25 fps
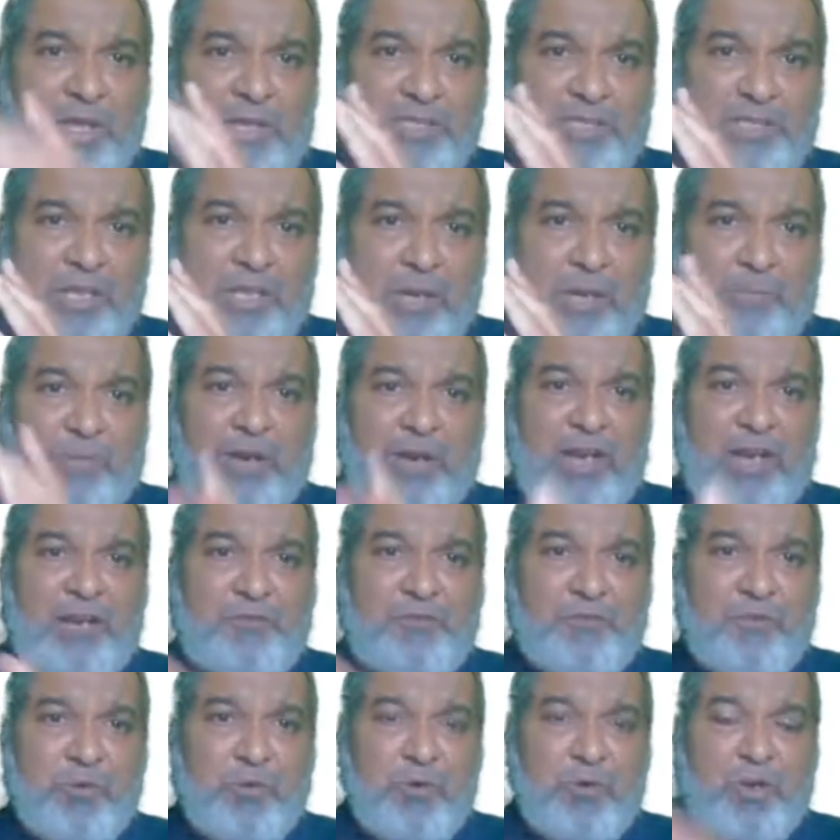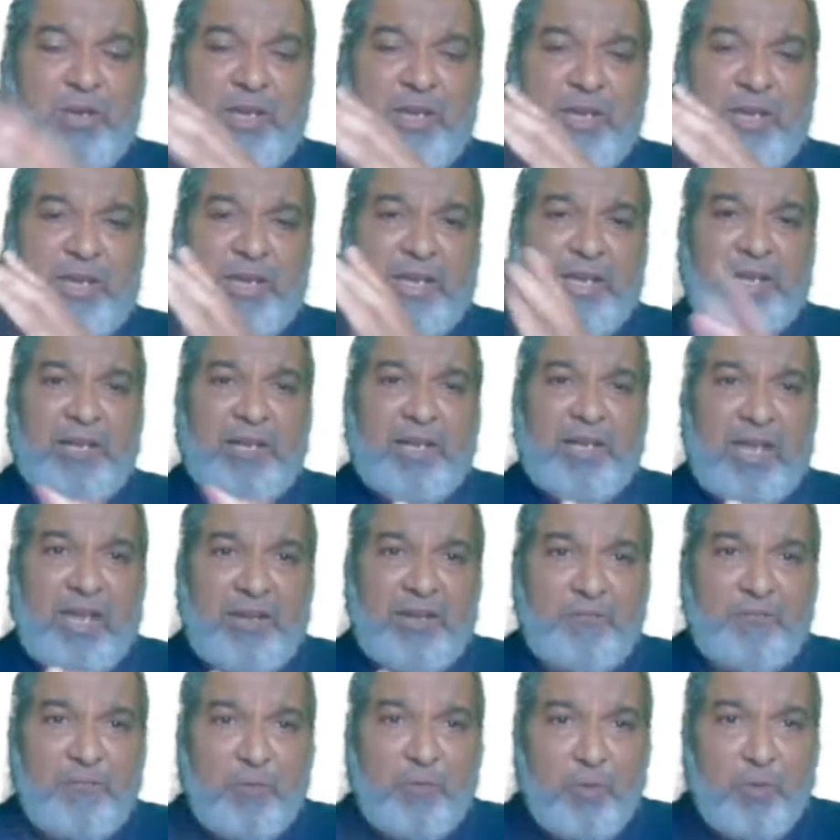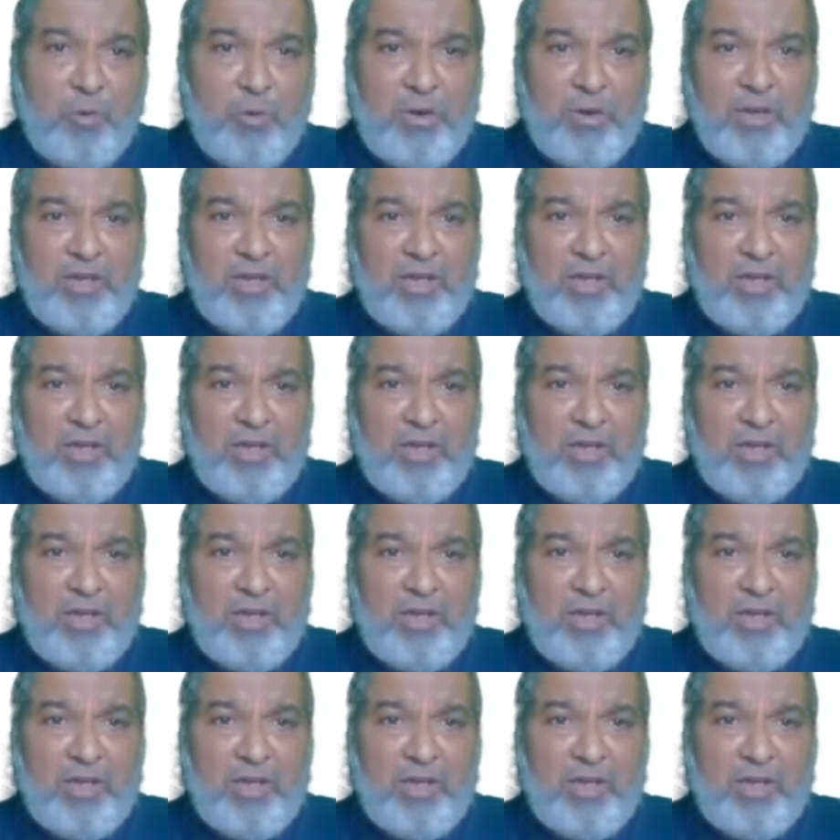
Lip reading: So upright fold, incline fold,